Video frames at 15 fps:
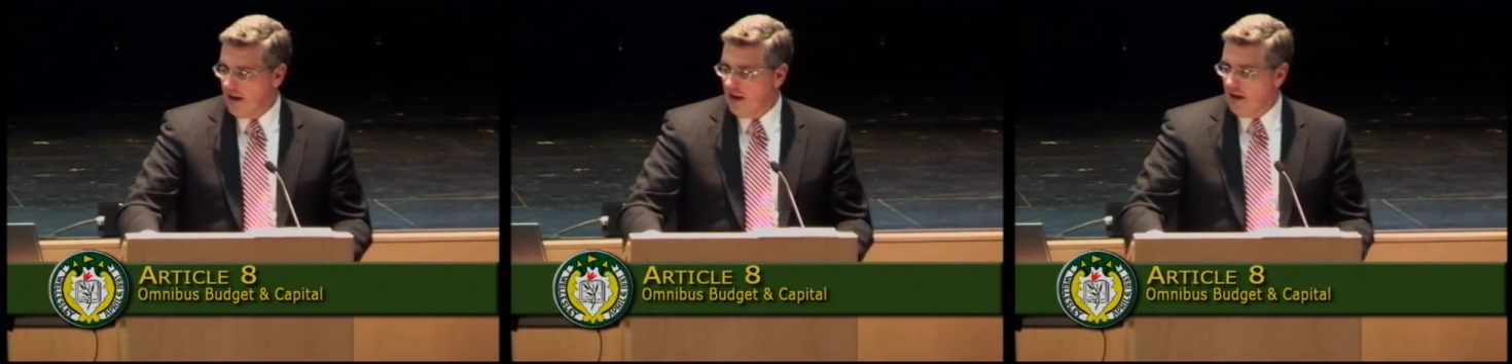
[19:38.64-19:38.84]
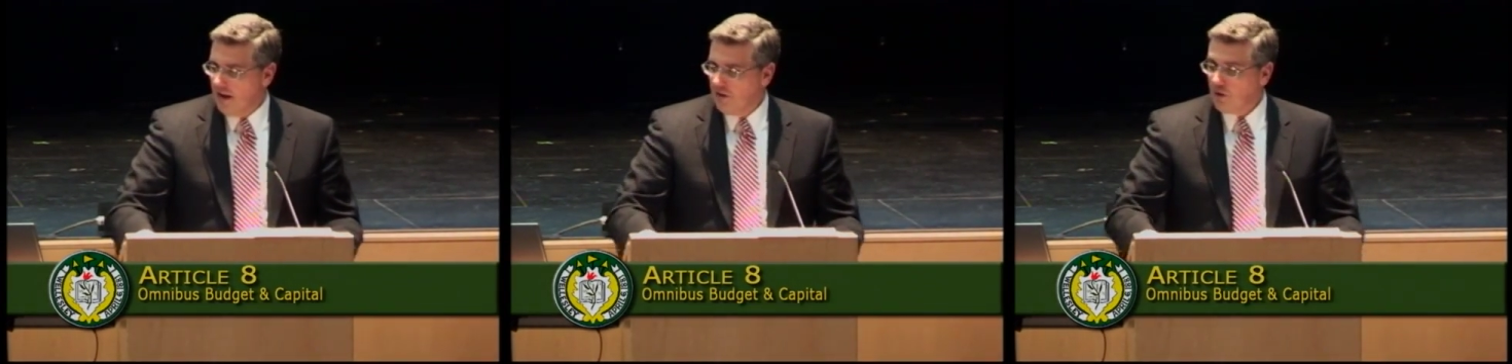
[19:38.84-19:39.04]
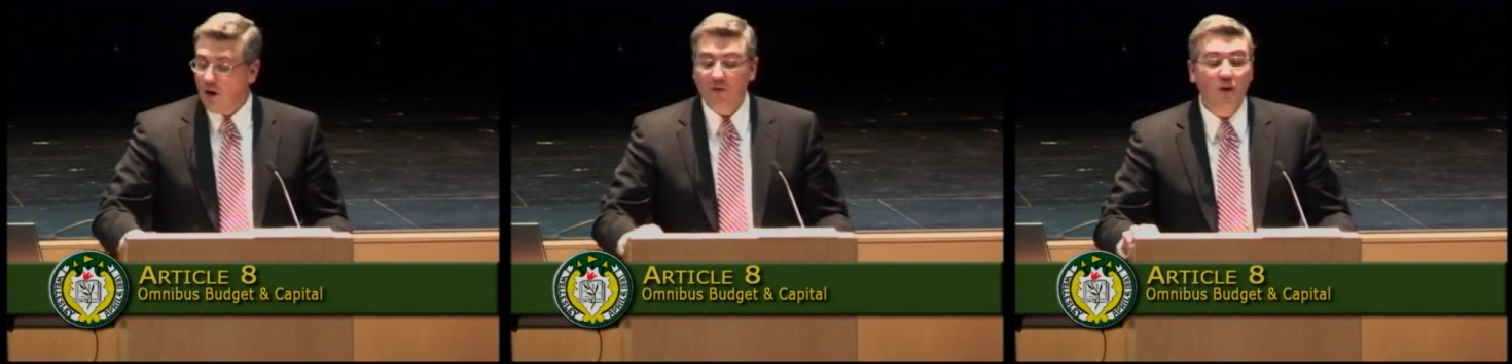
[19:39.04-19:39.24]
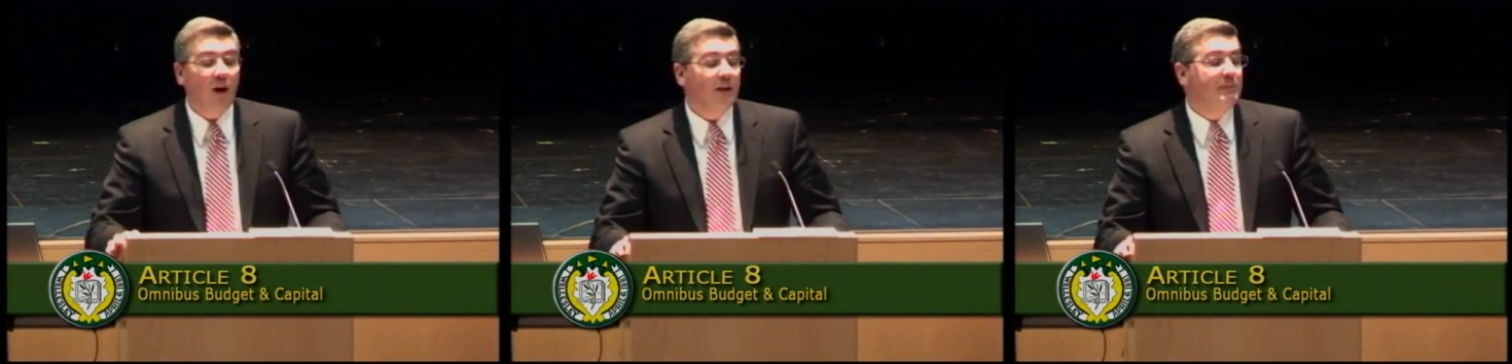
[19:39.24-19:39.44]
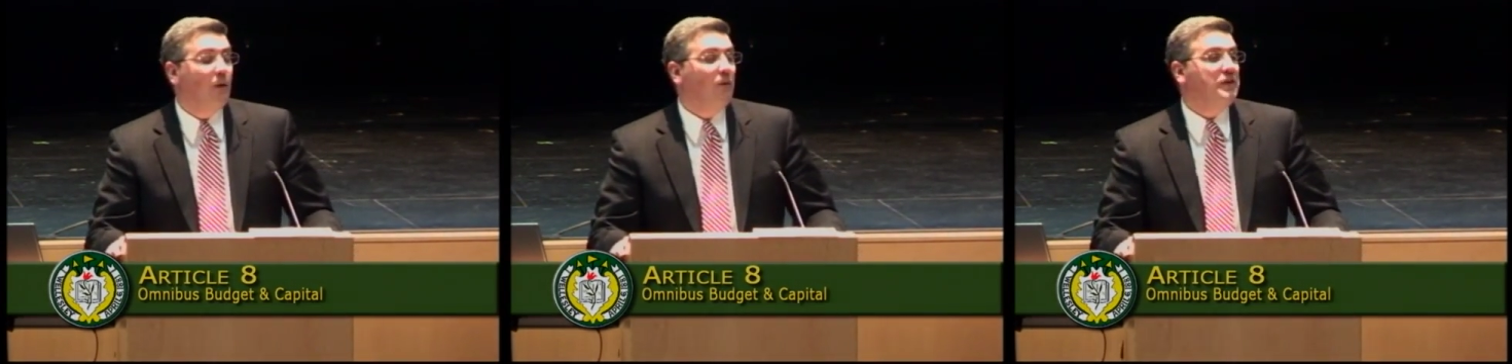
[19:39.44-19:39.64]
So I've
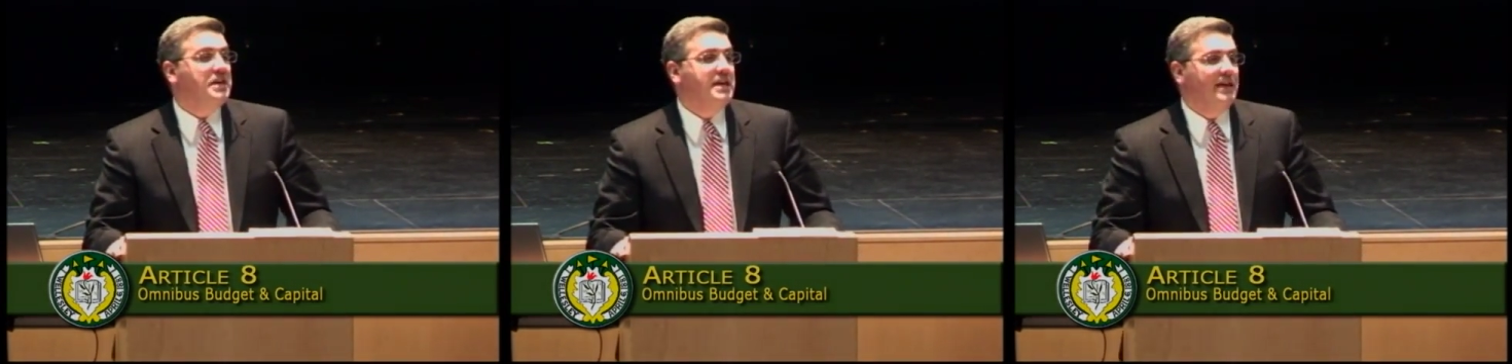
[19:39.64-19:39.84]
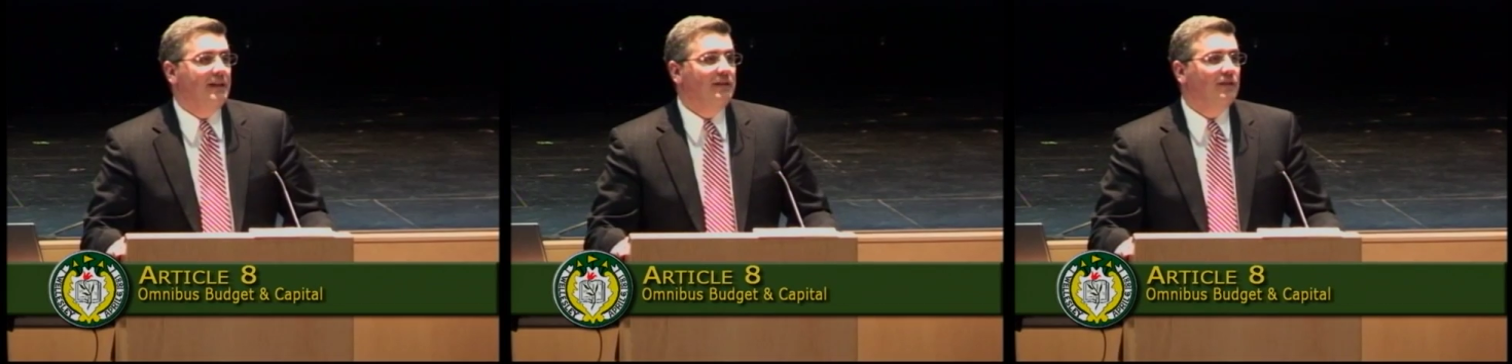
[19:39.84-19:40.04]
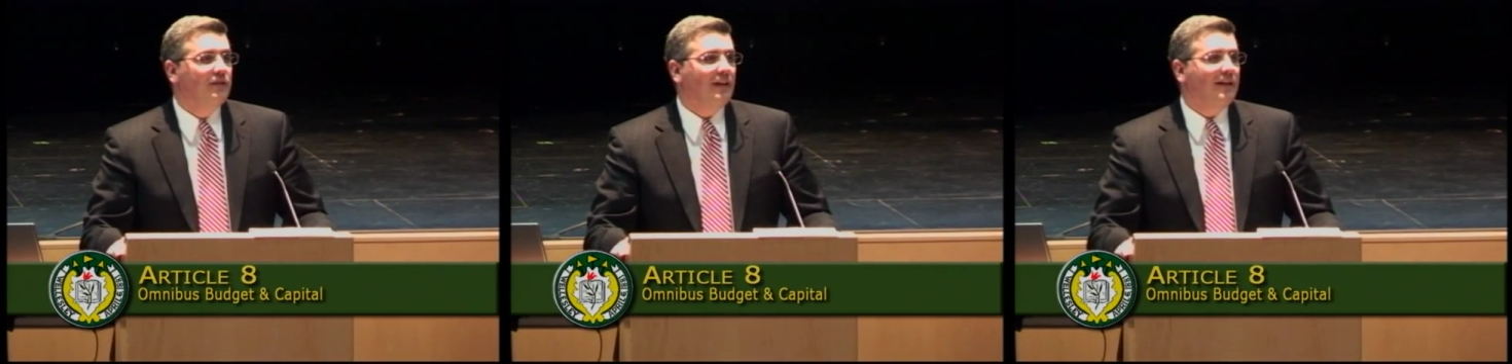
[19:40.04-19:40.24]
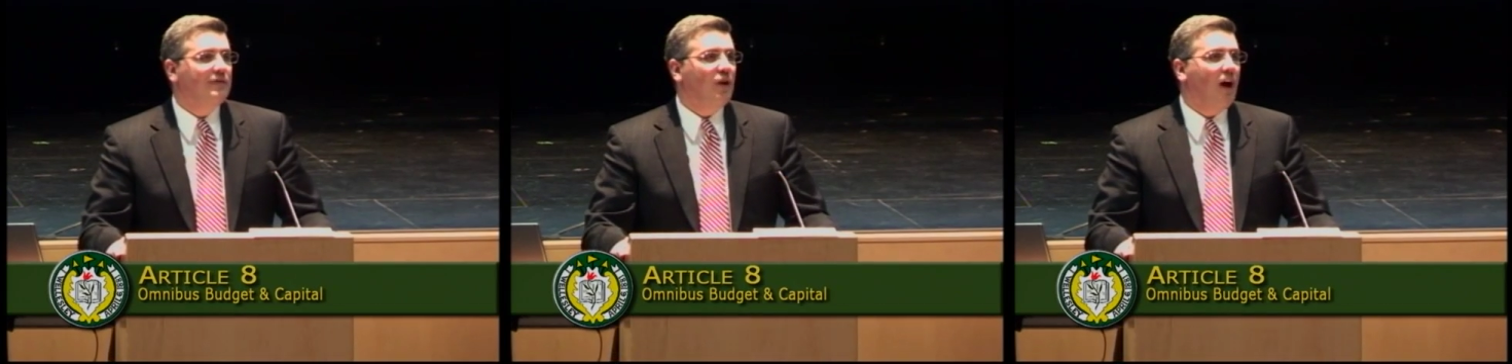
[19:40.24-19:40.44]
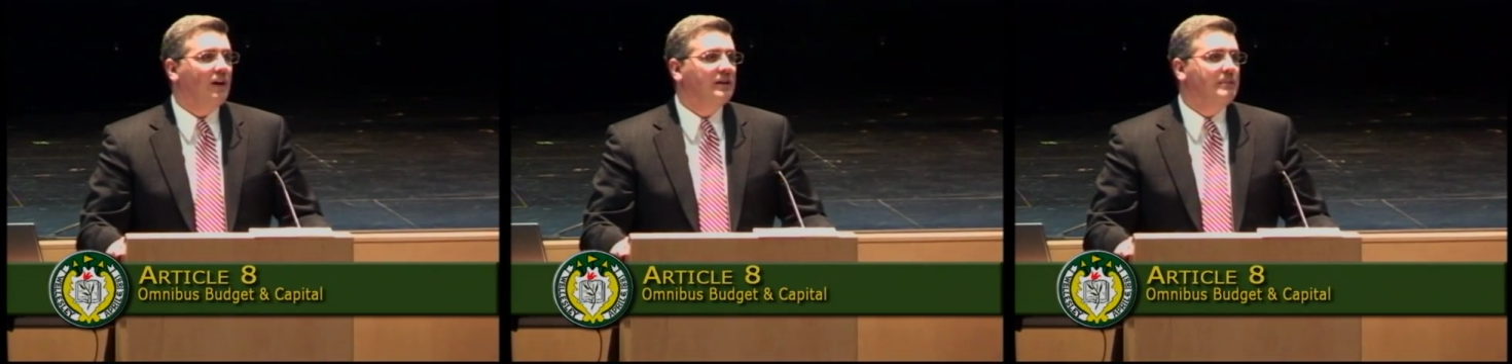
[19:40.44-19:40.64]
talked about the kids, I've
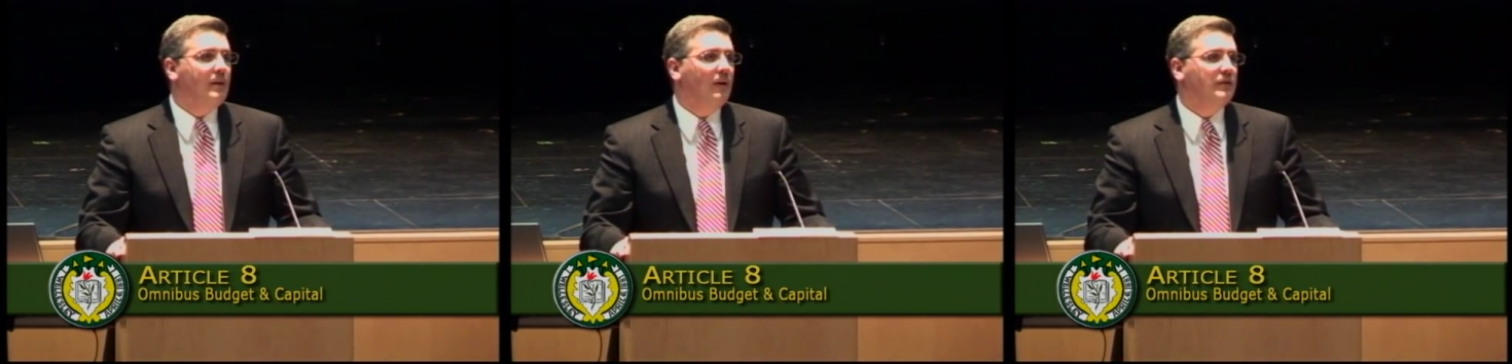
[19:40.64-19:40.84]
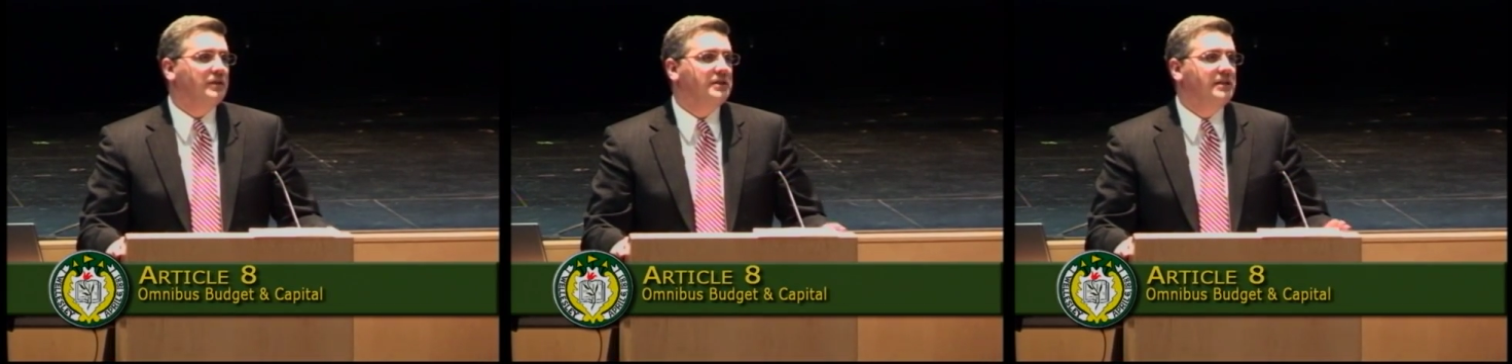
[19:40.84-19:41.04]
talked about the